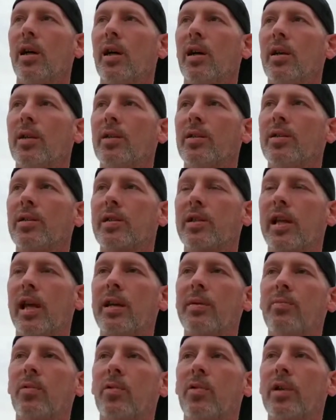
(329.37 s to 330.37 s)

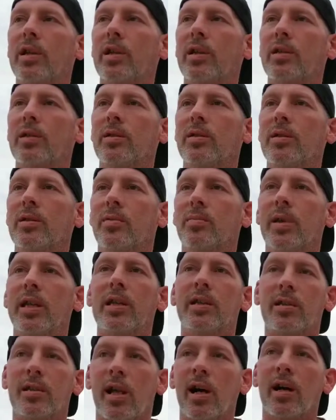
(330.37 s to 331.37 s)
Skateboarding to
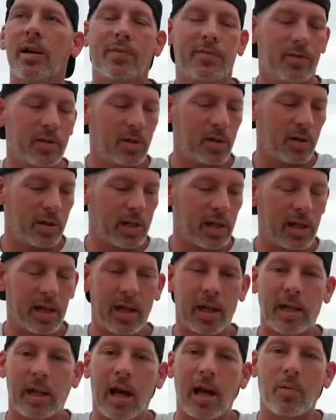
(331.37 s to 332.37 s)
me is life,
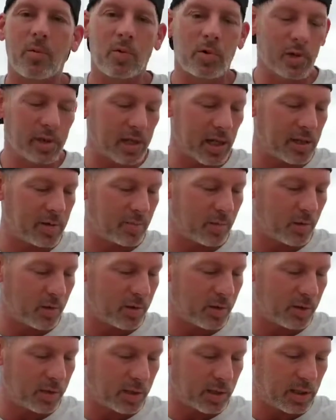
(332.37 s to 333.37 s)
and I will
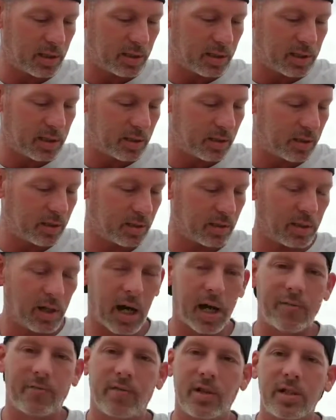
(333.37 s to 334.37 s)
skateboard until
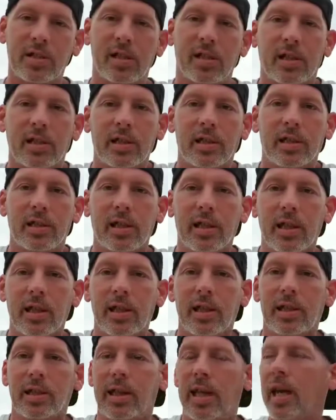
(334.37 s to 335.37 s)
I physically
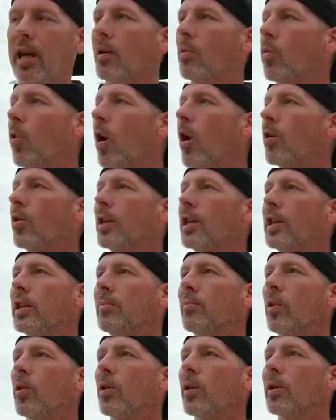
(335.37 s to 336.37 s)
can't walk
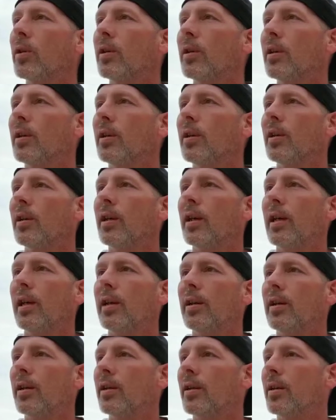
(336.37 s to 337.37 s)
anymore.
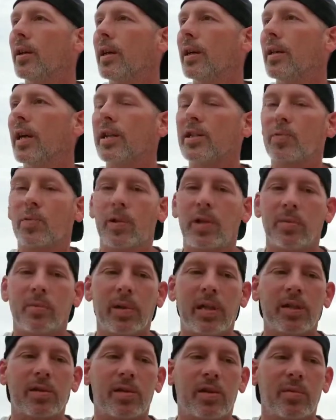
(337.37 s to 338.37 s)
And that's what
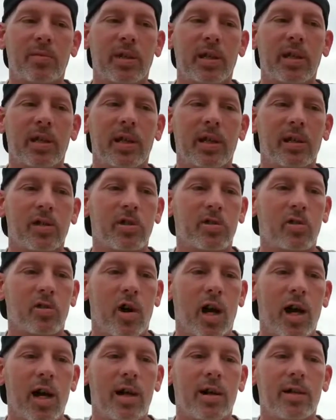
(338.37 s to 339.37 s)
it means to me. It's
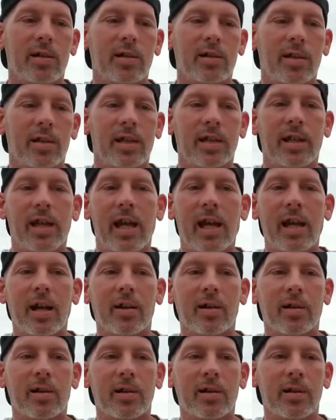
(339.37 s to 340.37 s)
trial and
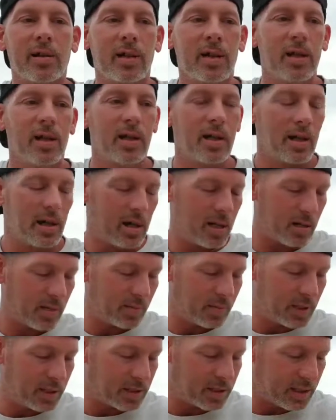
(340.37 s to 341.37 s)
error.
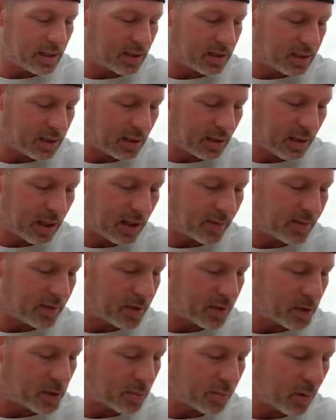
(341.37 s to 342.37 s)
It's the love
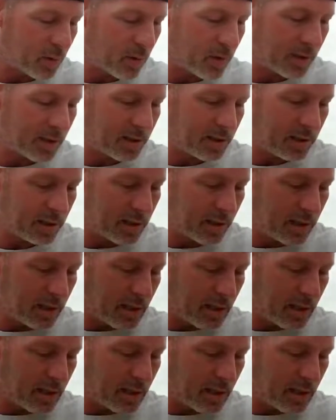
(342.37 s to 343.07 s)
of the sport.